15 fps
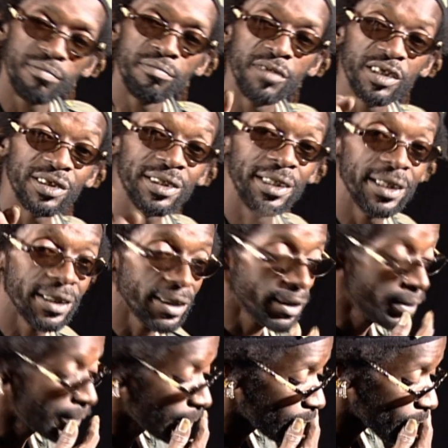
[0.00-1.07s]

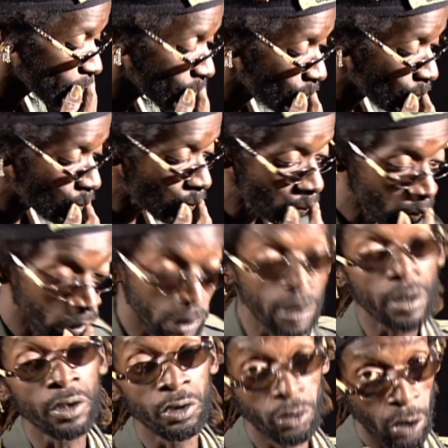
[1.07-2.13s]
Mistaken.
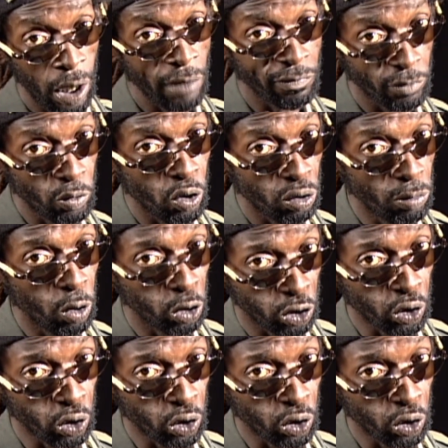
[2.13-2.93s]
You have to worry about